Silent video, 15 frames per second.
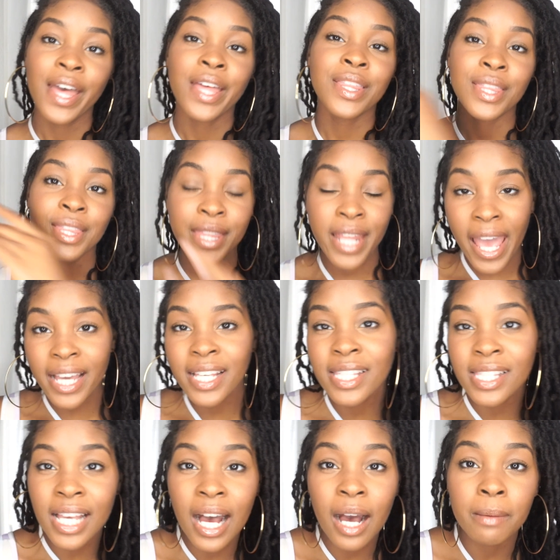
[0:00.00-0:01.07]

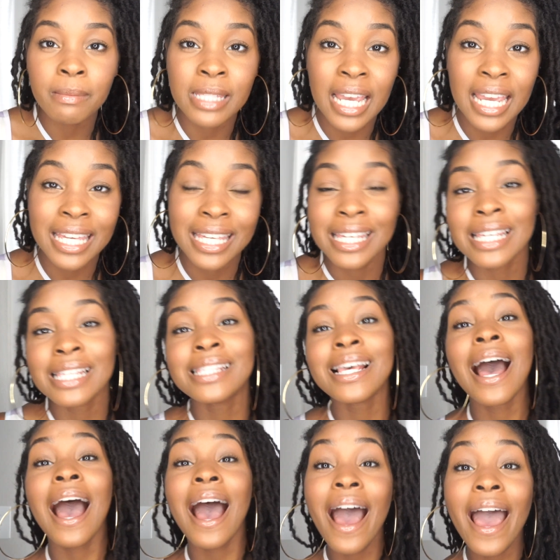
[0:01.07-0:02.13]
next update is
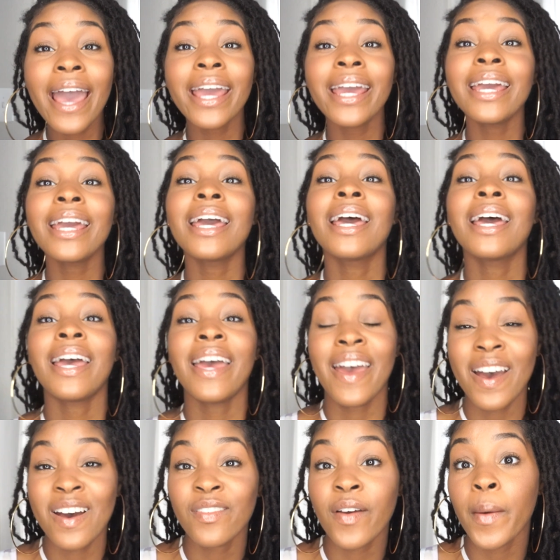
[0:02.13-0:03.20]
I
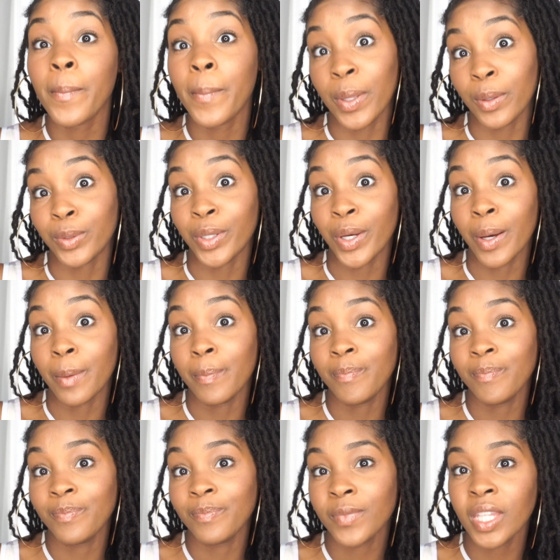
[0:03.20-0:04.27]
have buildup.
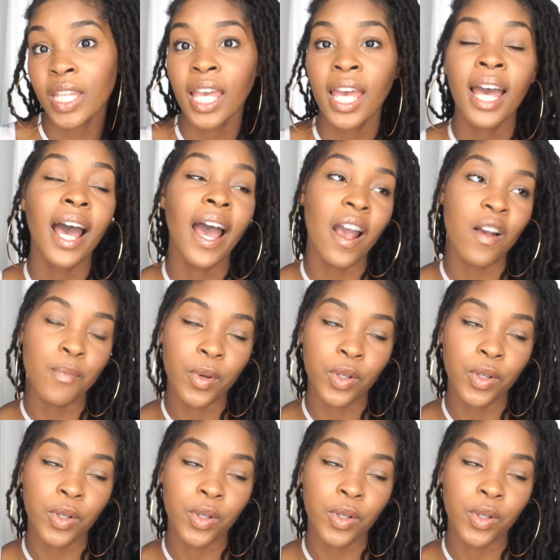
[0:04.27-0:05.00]
I